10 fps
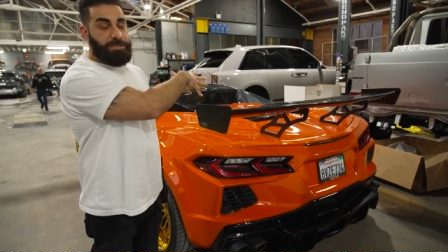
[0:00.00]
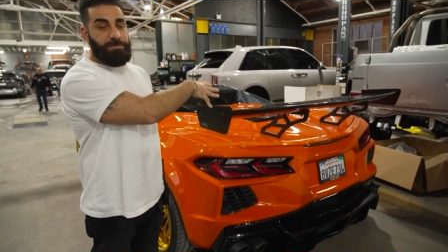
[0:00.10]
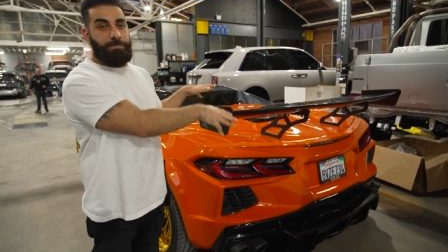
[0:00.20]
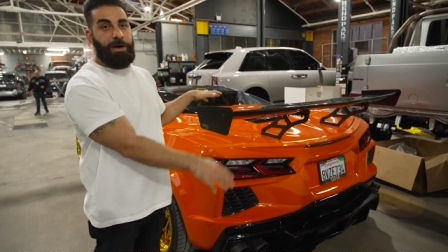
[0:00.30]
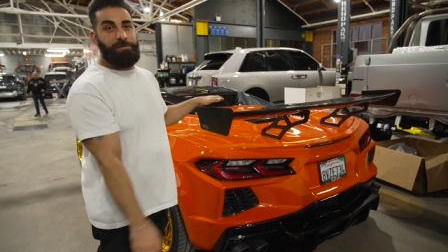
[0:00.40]

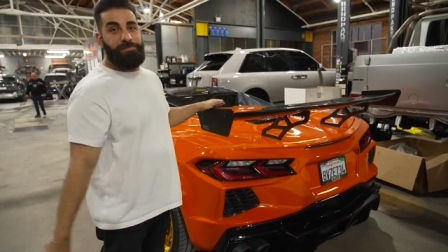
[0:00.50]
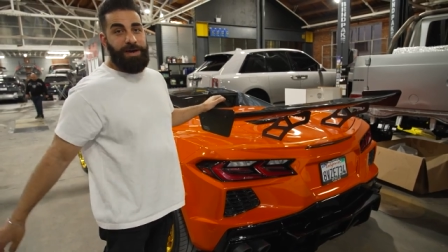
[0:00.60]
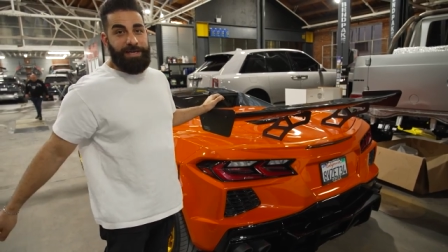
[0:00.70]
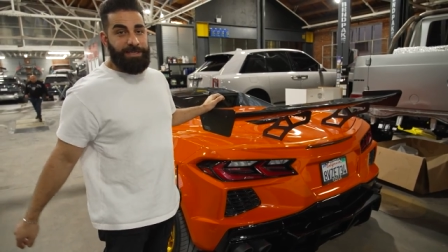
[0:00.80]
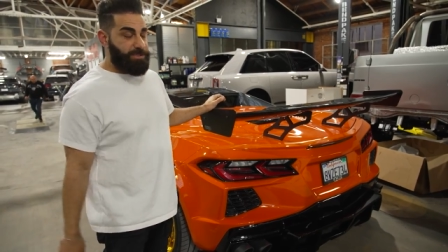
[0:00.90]
custom
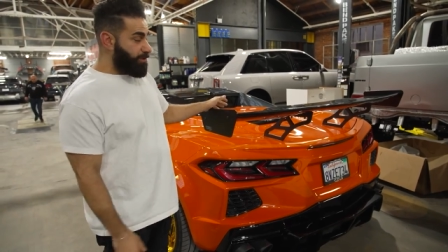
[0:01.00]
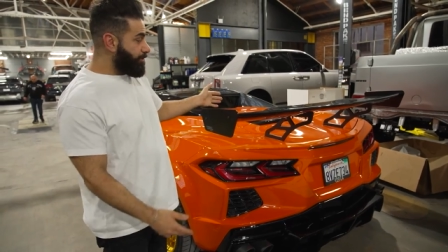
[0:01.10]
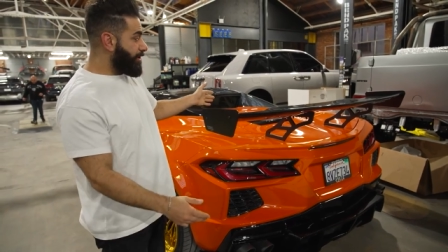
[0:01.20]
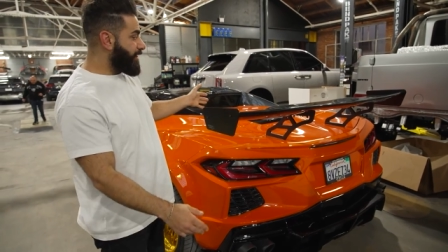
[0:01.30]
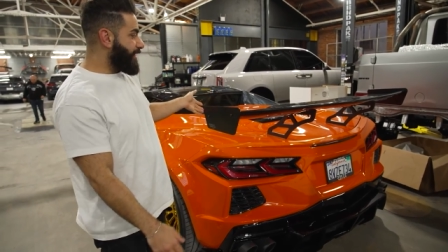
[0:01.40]
modify it to
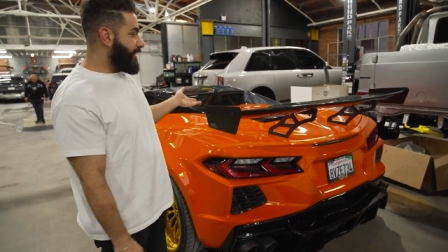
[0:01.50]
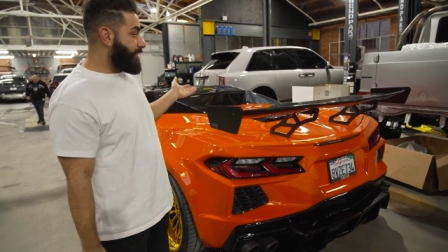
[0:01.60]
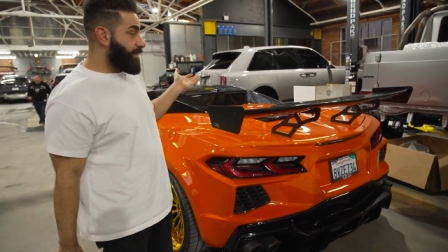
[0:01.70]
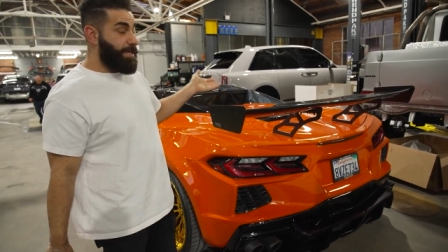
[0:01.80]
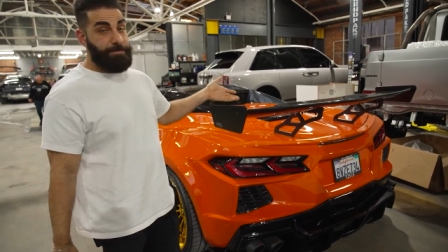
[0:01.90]
work, and
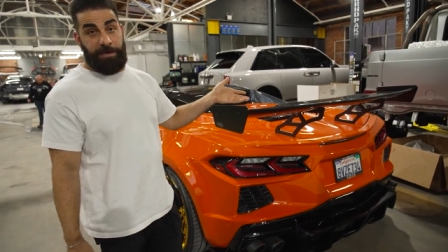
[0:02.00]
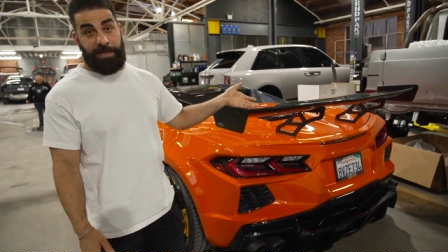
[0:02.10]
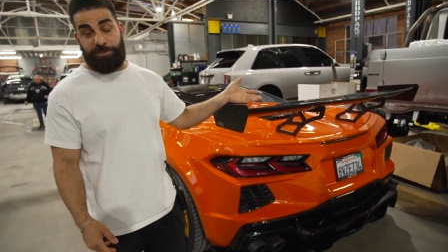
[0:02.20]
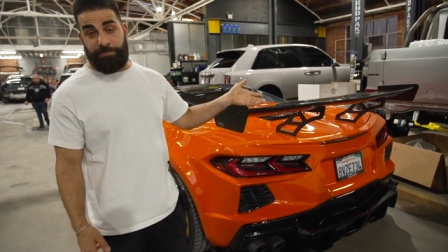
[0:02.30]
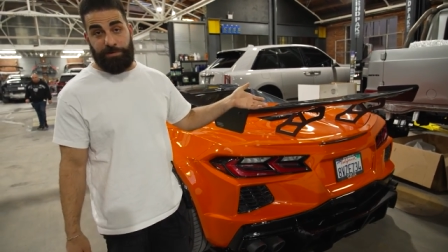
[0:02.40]
it came out
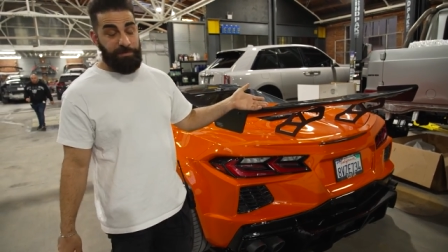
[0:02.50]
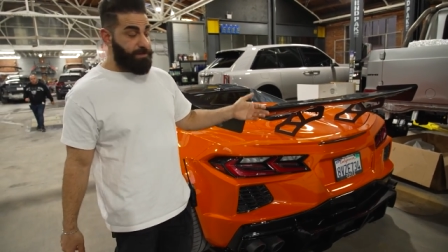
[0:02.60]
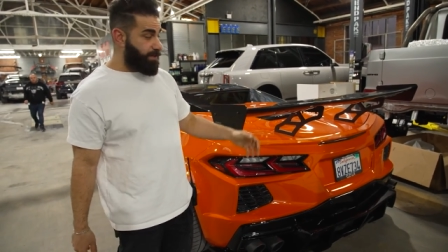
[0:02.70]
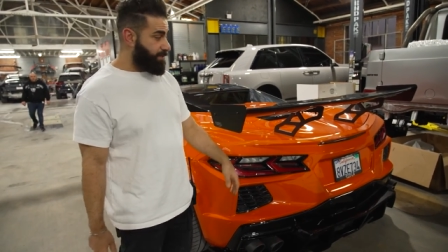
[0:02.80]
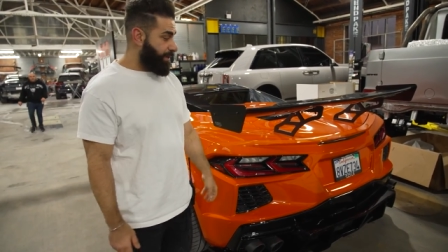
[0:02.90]
actually
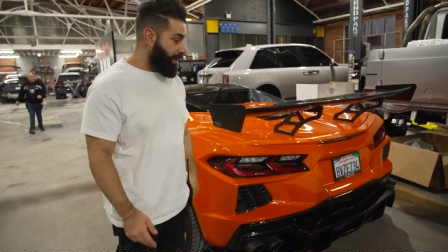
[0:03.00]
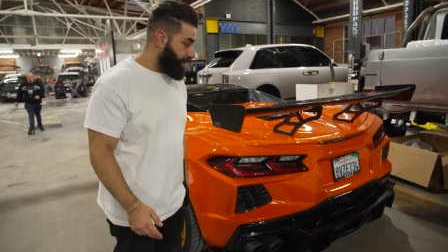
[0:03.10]
perfect.